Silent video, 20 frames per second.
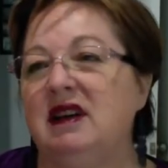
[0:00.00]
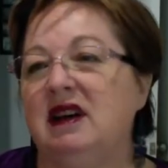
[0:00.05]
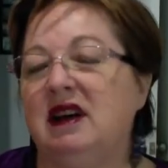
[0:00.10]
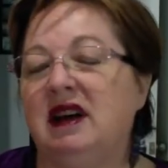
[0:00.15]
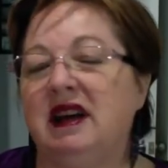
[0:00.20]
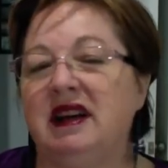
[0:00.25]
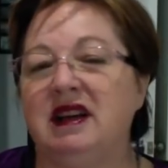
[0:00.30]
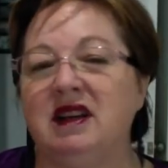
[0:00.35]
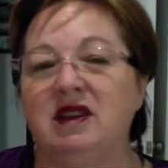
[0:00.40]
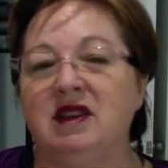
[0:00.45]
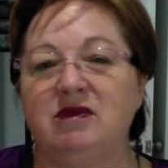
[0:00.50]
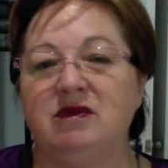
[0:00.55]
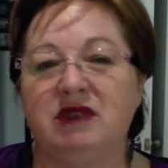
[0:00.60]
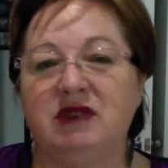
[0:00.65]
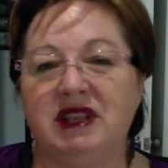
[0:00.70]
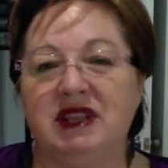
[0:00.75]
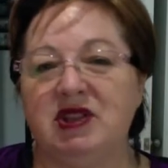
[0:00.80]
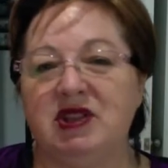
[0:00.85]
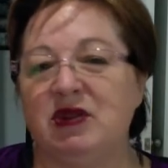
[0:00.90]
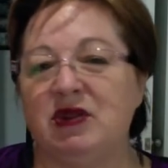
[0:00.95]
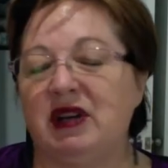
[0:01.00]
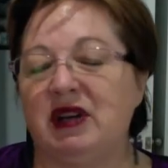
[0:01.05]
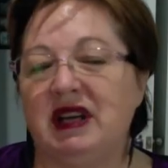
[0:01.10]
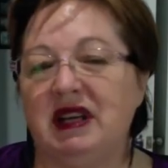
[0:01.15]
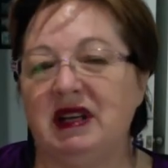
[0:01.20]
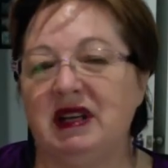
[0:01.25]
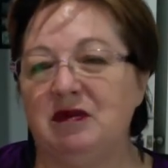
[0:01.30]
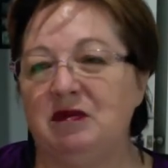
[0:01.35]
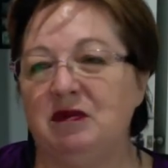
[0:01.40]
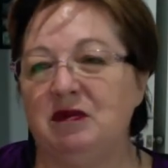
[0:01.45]
I can
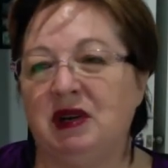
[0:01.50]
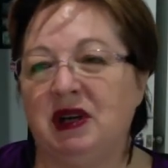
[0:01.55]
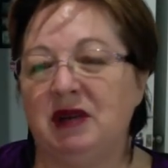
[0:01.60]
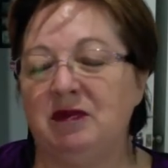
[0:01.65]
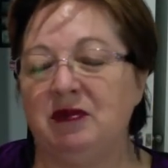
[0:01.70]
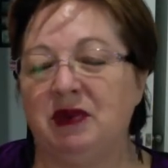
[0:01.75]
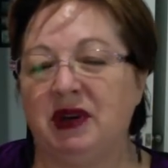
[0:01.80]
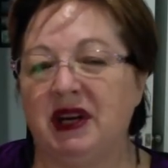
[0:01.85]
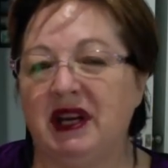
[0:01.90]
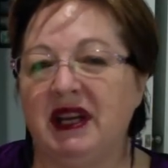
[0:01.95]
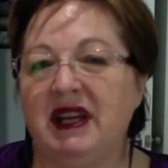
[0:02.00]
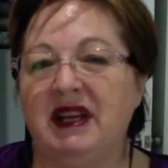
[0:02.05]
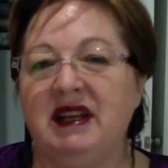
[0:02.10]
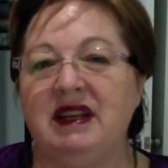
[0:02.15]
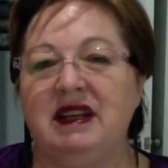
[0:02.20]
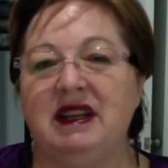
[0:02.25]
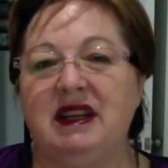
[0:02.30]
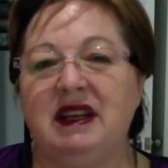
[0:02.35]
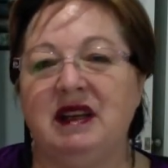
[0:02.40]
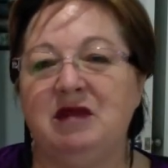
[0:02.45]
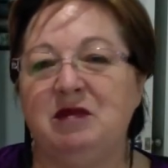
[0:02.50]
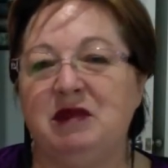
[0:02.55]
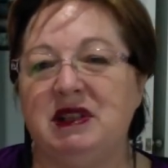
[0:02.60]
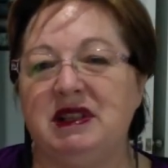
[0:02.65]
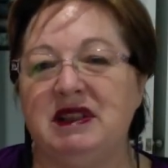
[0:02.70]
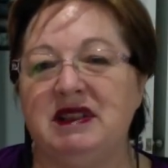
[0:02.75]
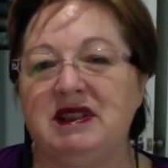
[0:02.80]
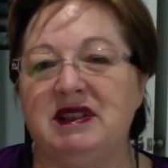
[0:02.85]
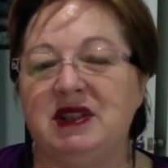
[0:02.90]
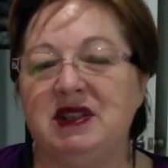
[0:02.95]
retrain my brain and my
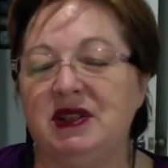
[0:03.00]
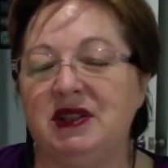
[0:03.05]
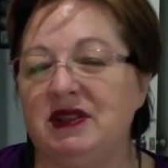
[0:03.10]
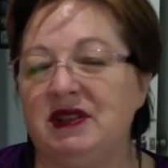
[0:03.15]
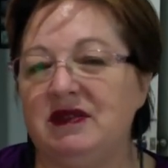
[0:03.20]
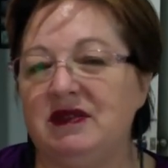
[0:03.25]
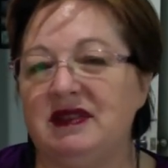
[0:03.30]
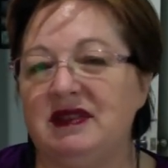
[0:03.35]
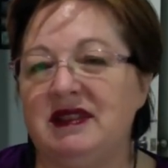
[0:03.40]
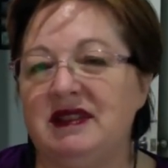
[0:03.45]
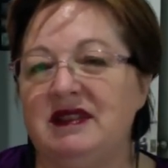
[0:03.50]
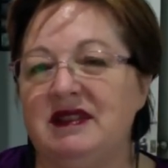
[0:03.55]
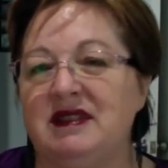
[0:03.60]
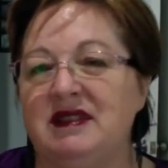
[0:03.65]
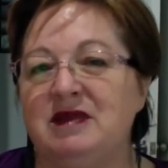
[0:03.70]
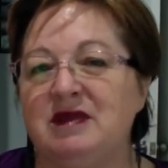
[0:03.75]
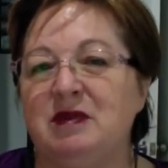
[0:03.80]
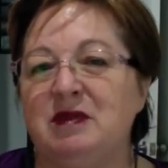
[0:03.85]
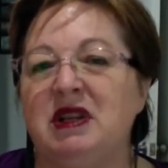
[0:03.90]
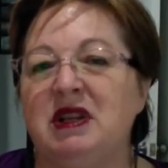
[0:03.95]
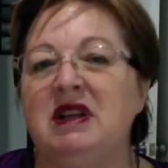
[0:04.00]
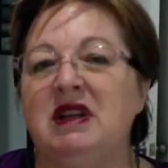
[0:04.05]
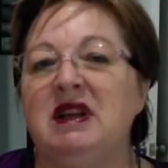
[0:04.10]
internal system